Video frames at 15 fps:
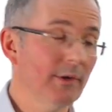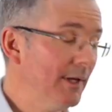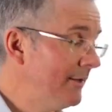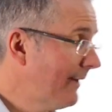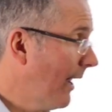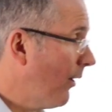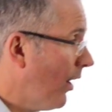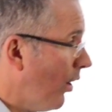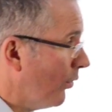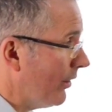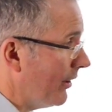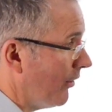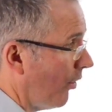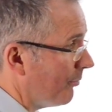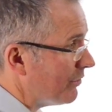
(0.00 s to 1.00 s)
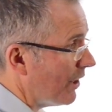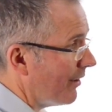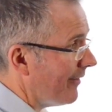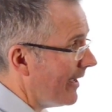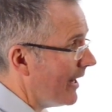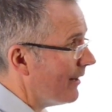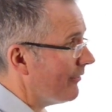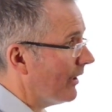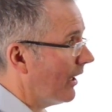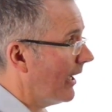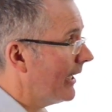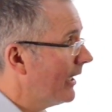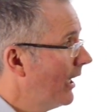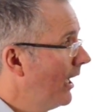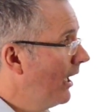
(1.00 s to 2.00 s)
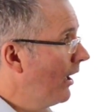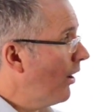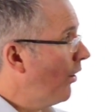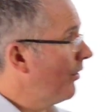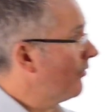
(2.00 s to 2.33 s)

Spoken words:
He's now holding the option over here, if you like. On